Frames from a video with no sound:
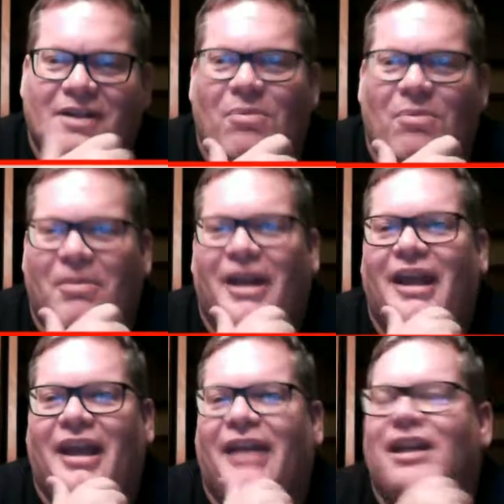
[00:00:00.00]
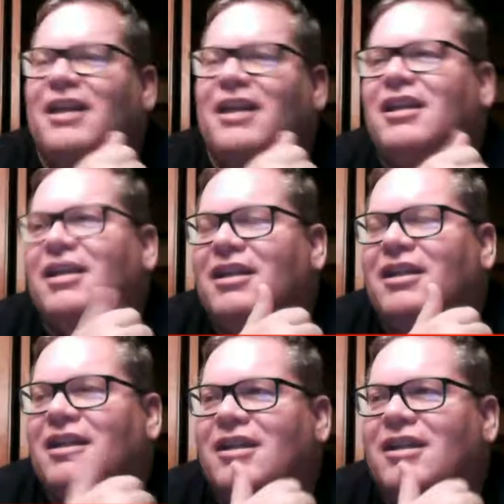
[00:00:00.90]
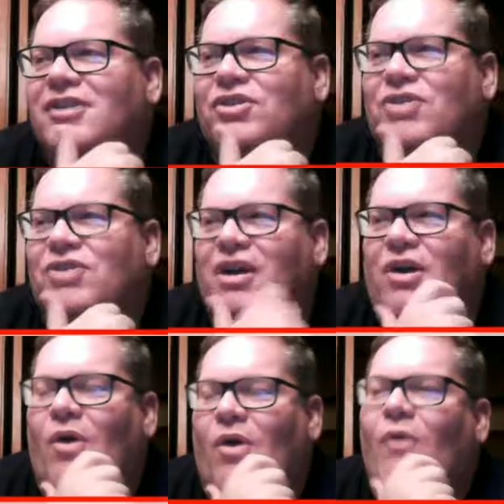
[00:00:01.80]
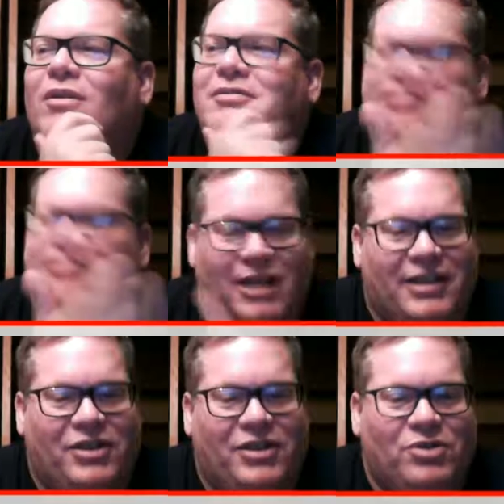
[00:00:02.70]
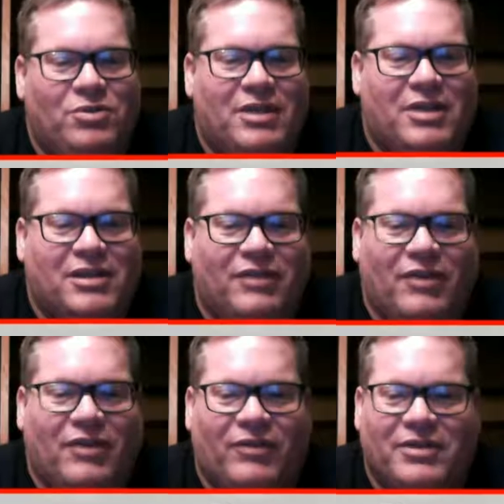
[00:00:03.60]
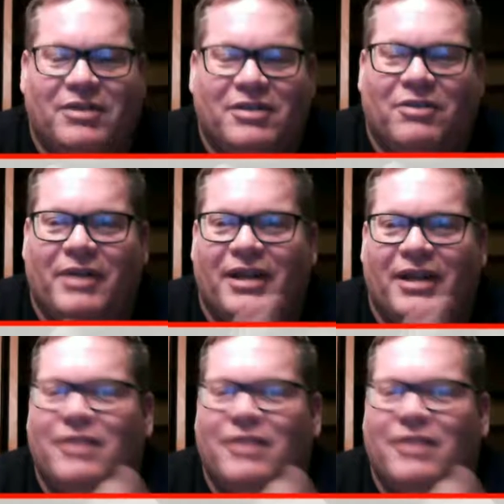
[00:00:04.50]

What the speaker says: man. So I did use a wrestling reference already.